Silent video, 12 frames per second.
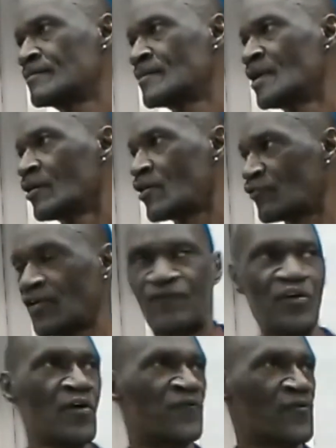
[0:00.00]
Because the
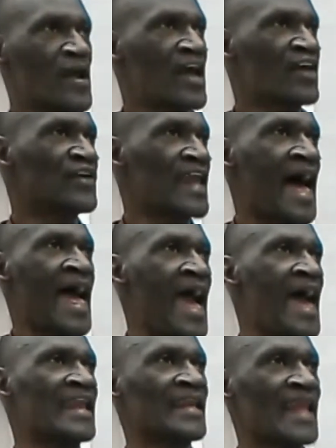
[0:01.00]
few friends that I
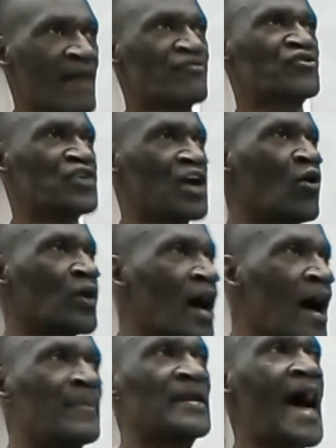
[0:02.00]
had left showed
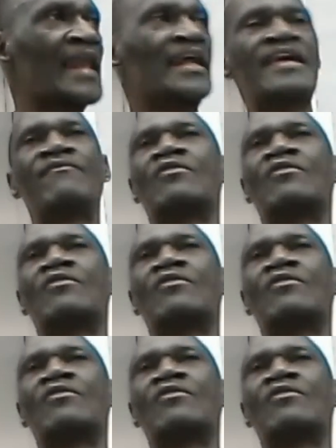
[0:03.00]
up, and I didn't even